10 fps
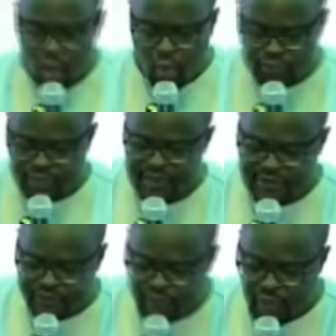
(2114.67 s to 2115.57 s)
in his
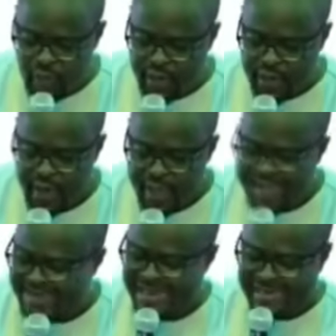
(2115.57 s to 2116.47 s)
song Rat
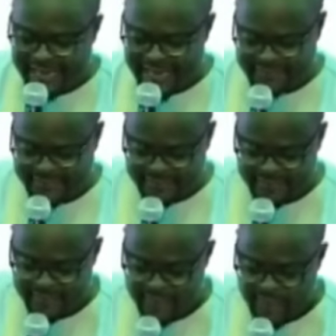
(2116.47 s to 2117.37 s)
Race,
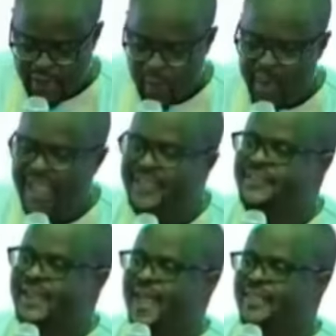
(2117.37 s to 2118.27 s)
where he sang
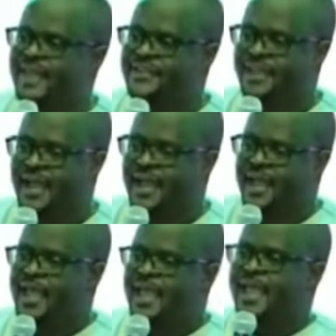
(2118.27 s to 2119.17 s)
that in the